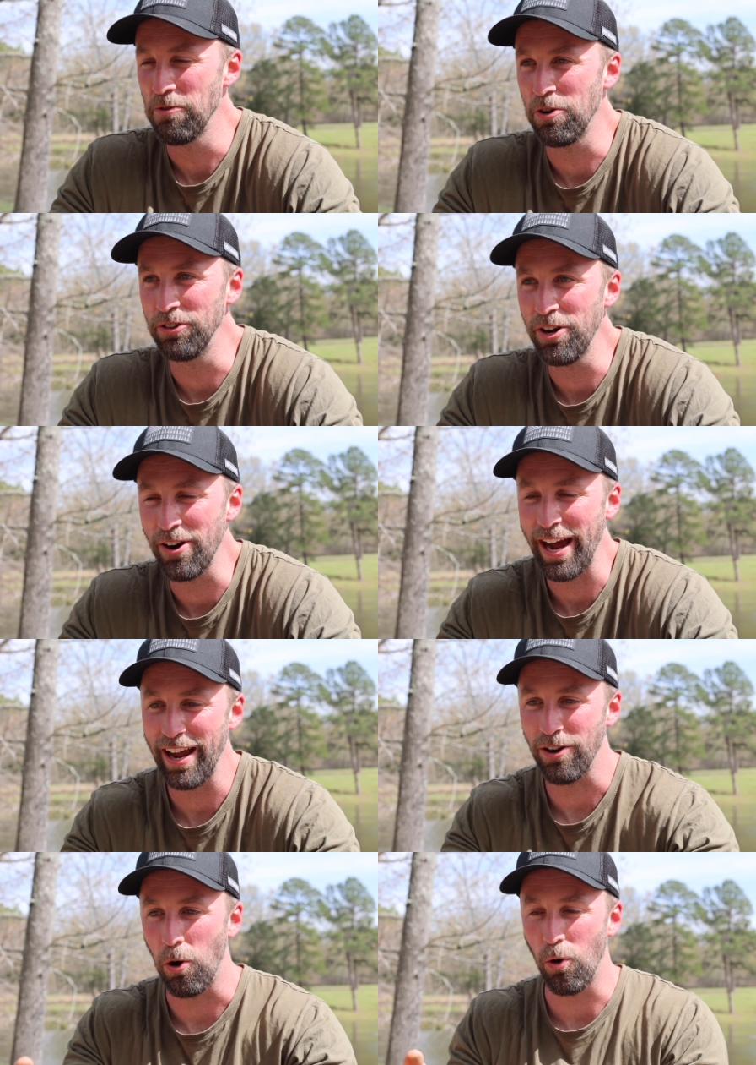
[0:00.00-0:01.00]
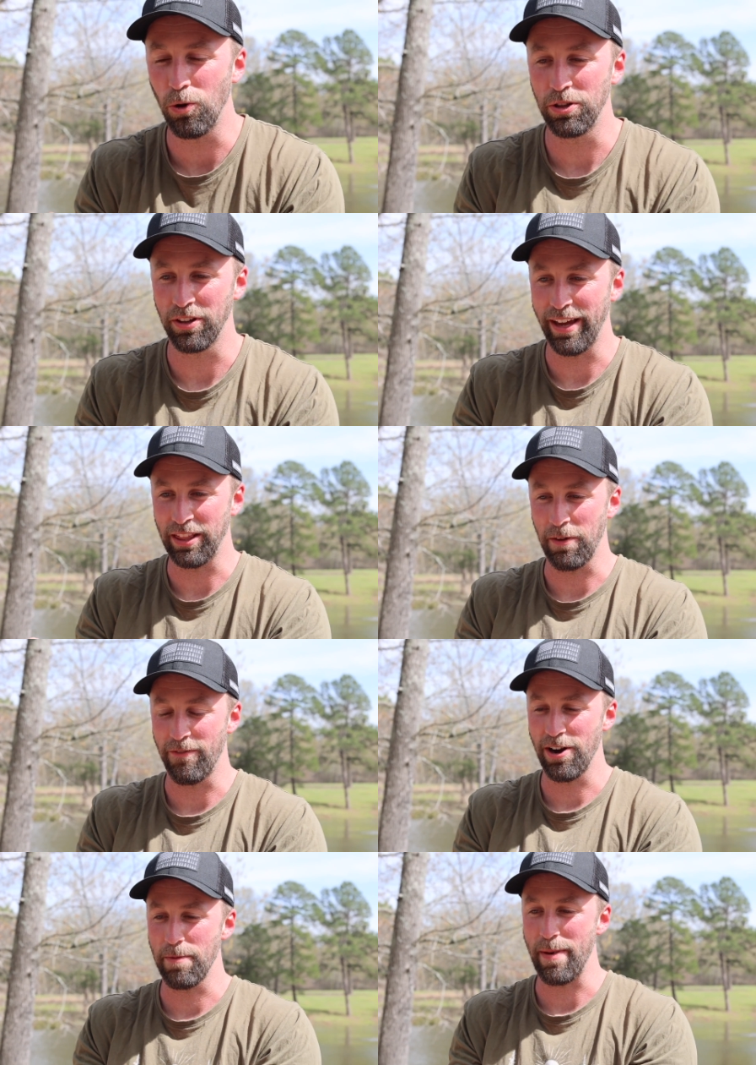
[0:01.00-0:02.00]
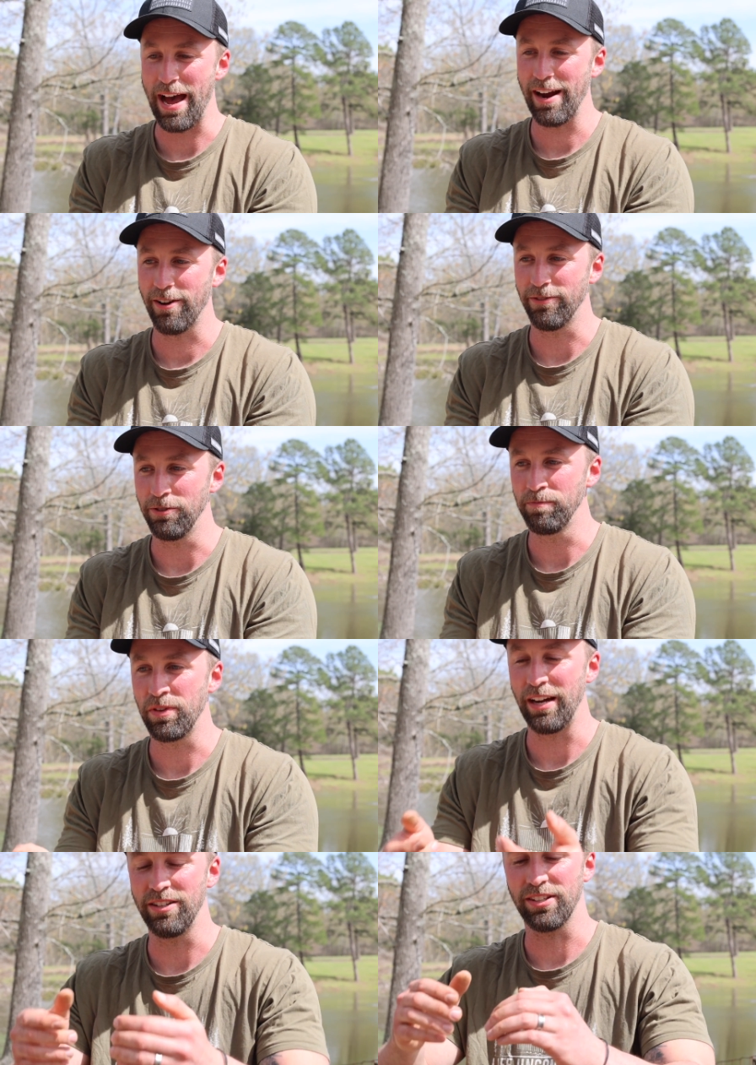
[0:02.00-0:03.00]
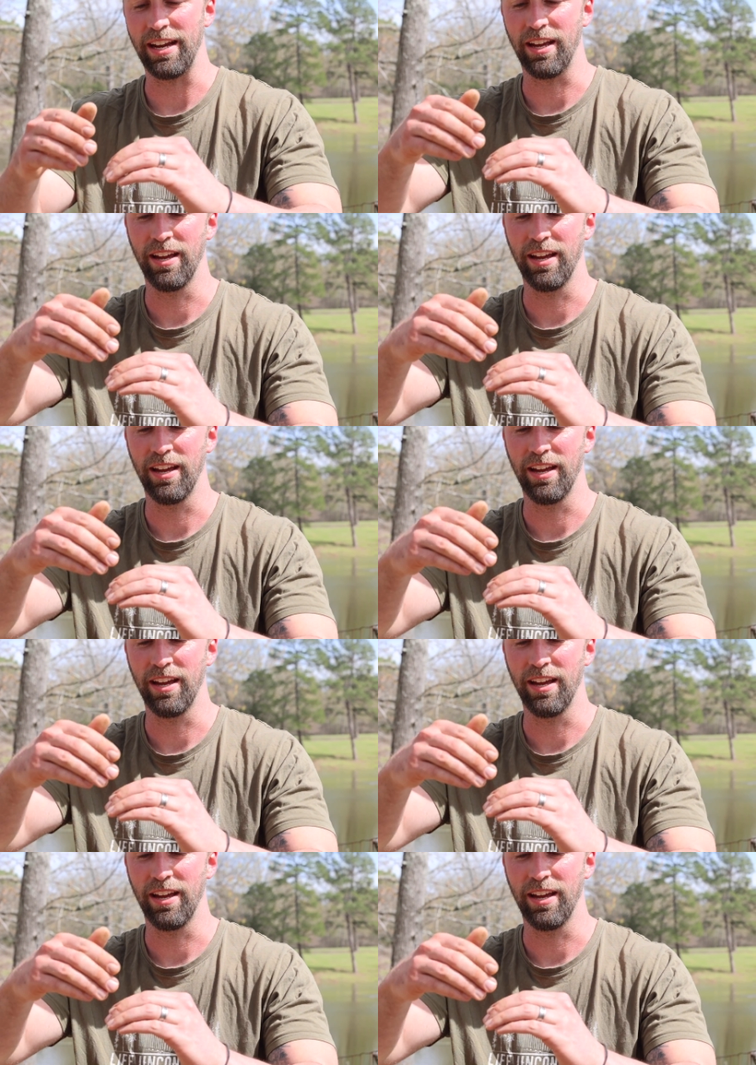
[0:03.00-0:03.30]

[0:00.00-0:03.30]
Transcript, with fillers: well, no, I had to hold like the very back of him, and he's like